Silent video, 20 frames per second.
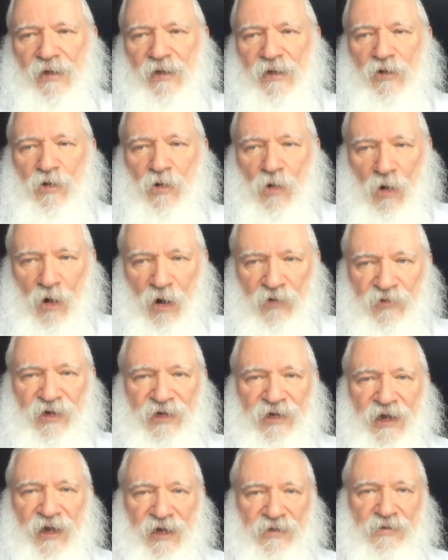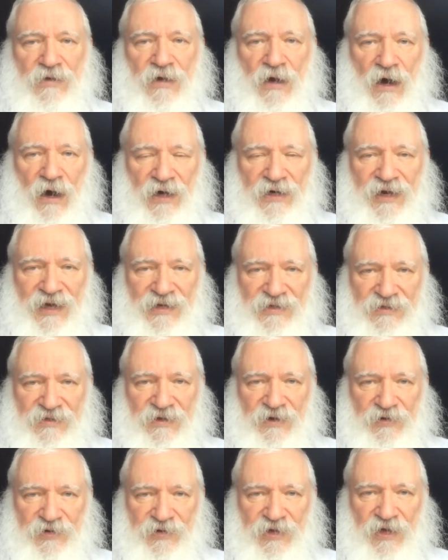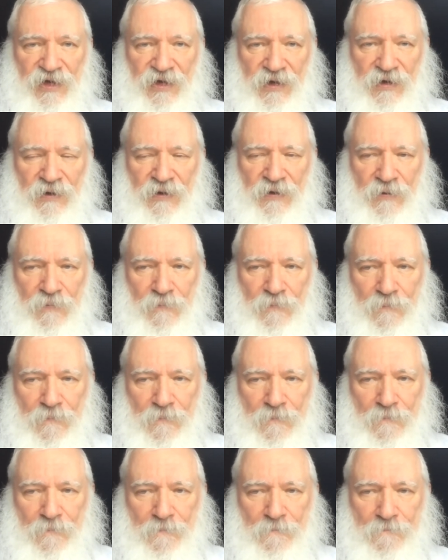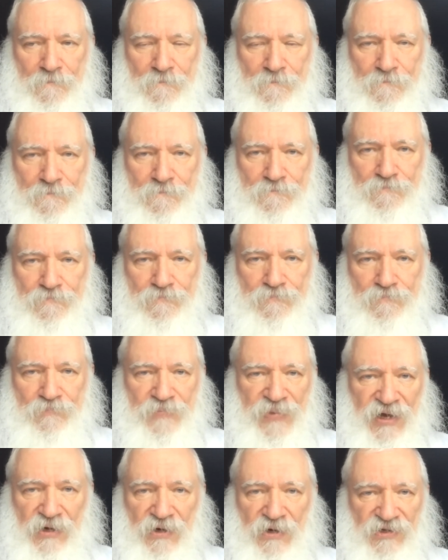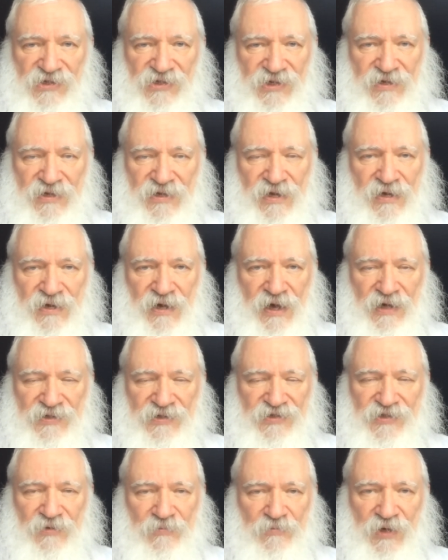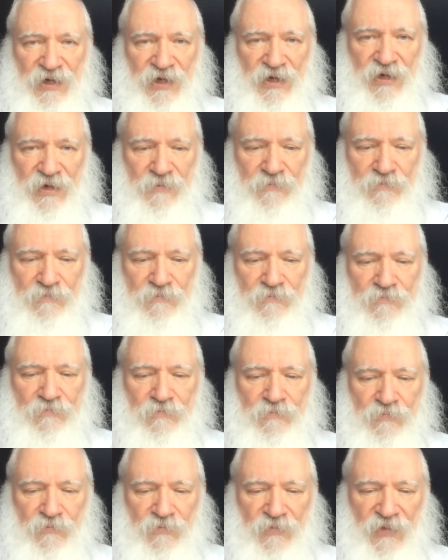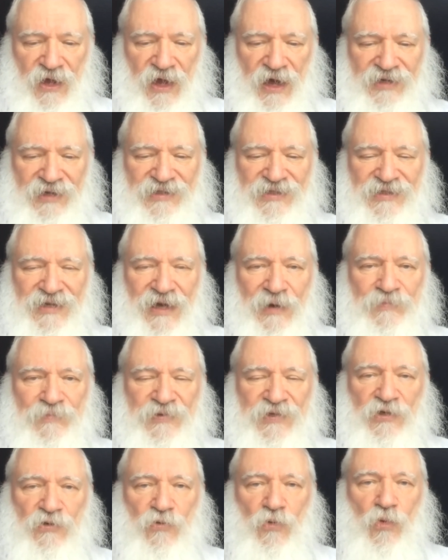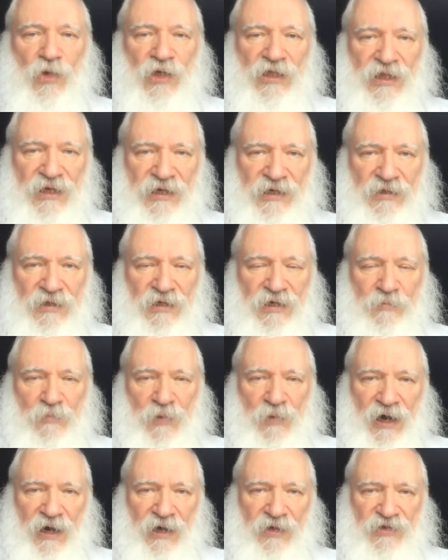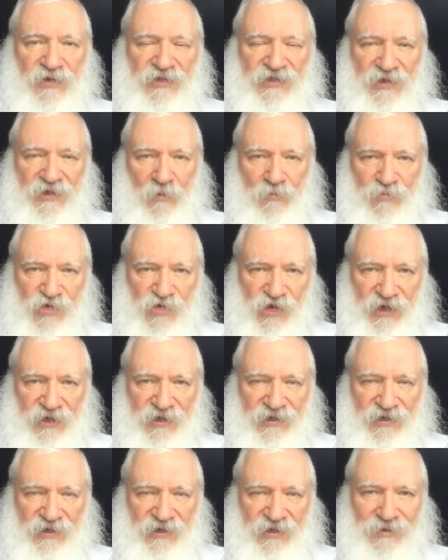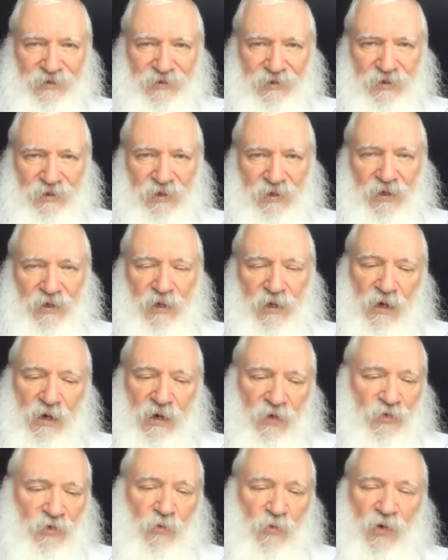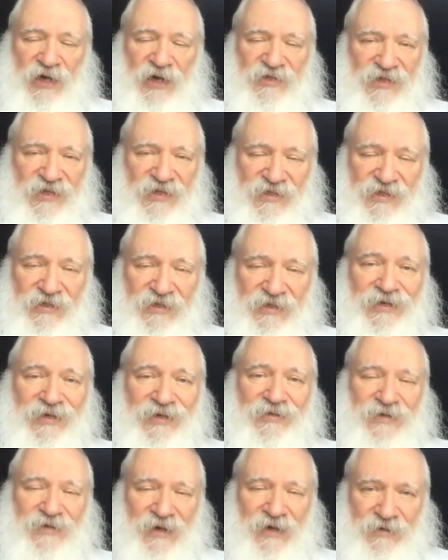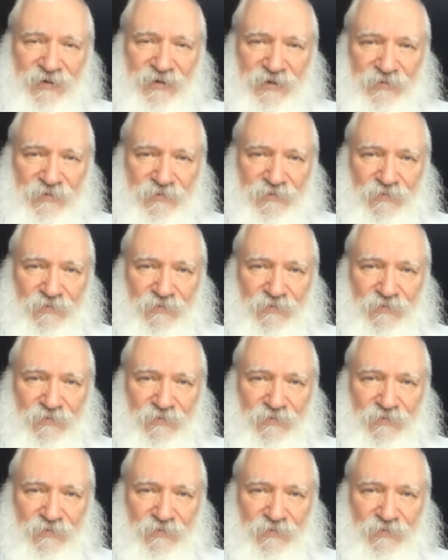coronate God as their king, because a king has to be accepted willingly by the subjects. Otherwise, he's a dictator.